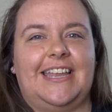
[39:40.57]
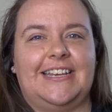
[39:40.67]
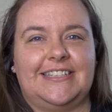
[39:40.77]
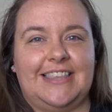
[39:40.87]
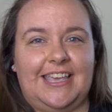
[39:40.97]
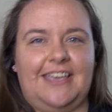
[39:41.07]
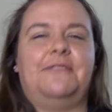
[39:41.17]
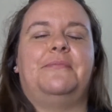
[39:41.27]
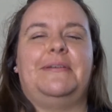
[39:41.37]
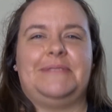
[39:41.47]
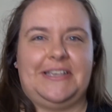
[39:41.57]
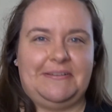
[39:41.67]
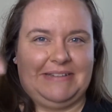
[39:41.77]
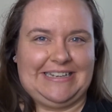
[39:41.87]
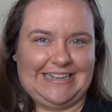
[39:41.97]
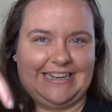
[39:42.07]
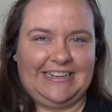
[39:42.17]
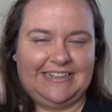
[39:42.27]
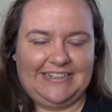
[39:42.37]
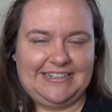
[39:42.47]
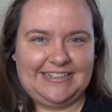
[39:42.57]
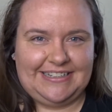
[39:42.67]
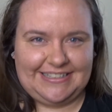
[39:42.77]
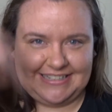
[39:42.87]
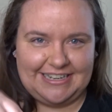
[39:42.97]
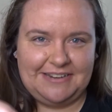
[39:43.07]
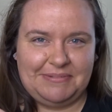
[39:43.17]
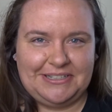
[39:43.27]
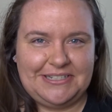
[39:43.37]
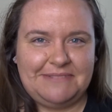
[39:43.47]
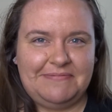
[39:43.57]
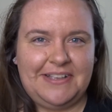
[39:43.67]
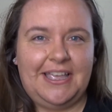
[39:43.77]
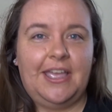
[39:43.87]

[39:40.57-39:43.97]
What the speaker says: and their website will be down the bottom.